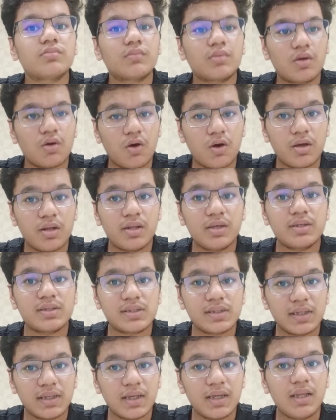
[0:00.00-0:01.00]
on a
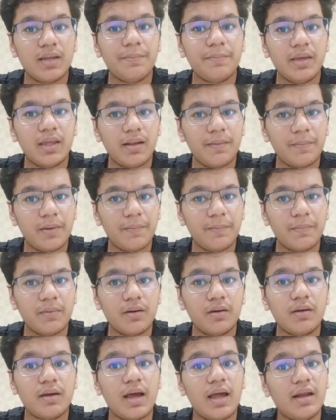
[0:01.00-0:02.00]
single male
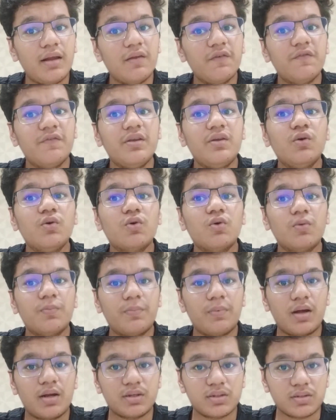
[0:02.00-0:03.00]
member and a widow
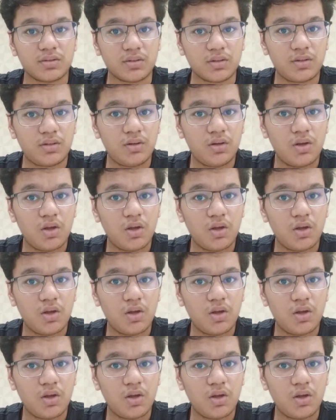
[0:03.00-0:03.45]
co-partner,